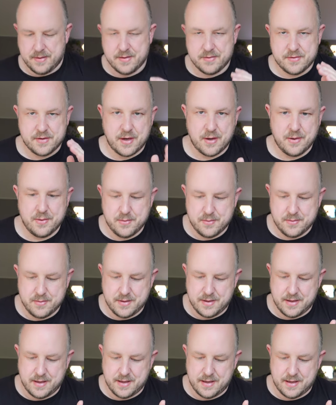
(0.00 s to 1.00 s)
So
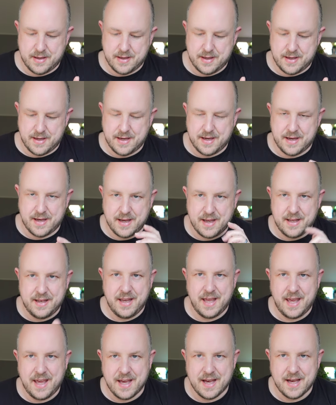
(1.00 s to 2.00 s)
in
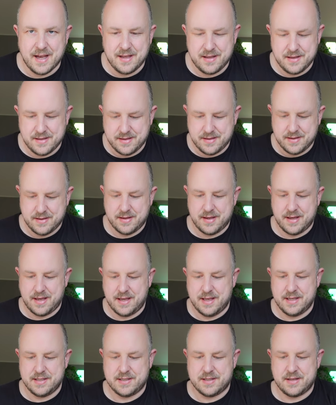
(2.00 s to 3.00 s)
here
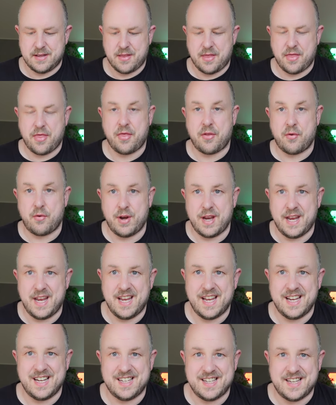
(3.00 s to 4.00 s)
is
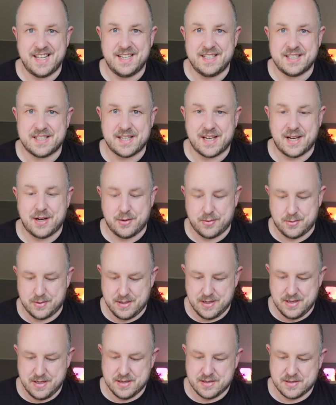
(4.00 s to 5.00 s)
three
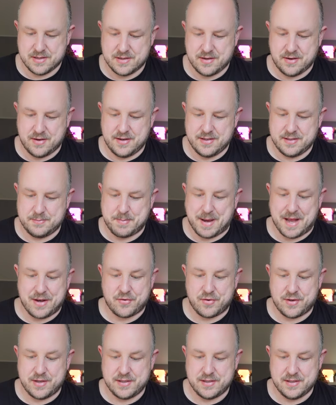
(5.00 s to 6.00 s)
D-cell size
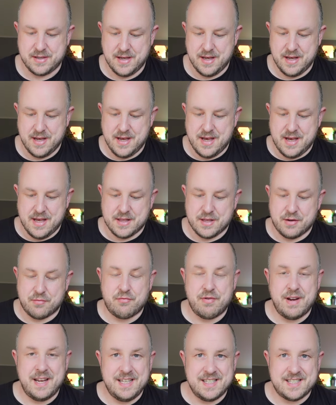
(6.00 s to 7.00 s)
batteries that
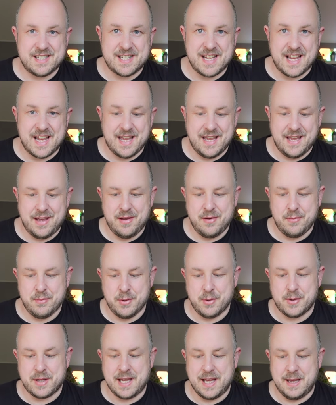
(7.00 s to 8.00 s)
Ring say
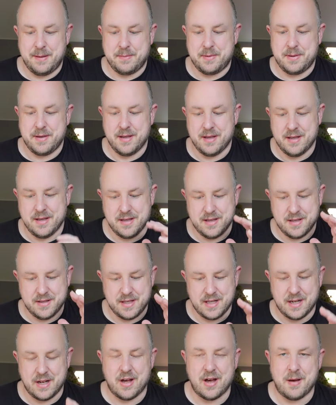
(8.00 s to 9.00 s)
will keep
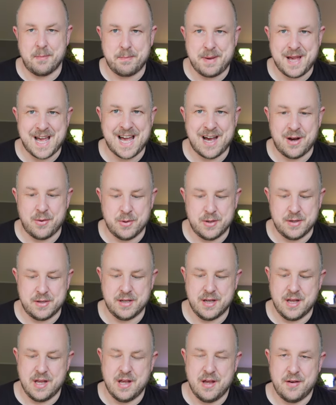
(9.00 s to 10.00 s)
the alarm
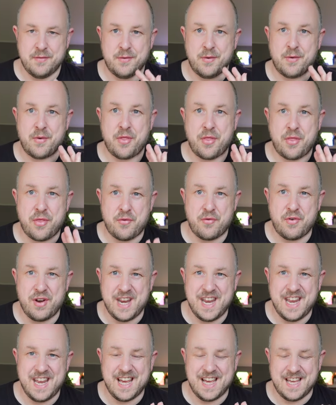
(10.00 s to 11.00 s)
powered for
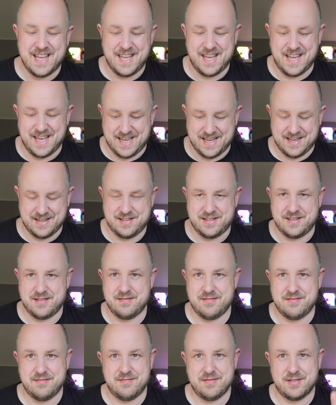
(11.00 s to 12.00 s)
3
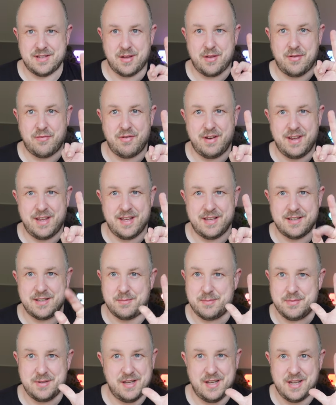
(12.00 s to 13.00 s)
years. So 3 years,
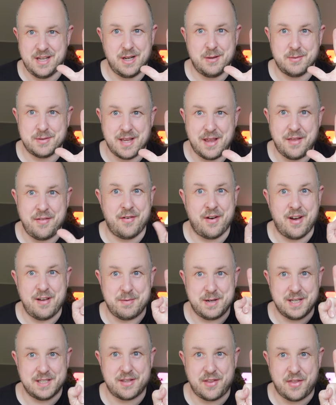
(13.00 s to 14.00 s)
I'm not saying five,
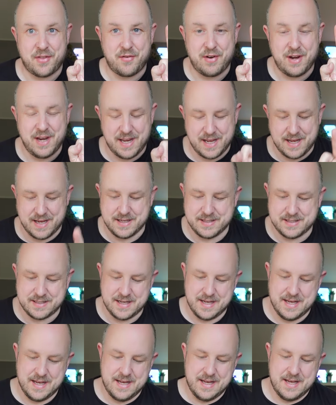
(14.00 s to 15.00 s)
but it's 3 years.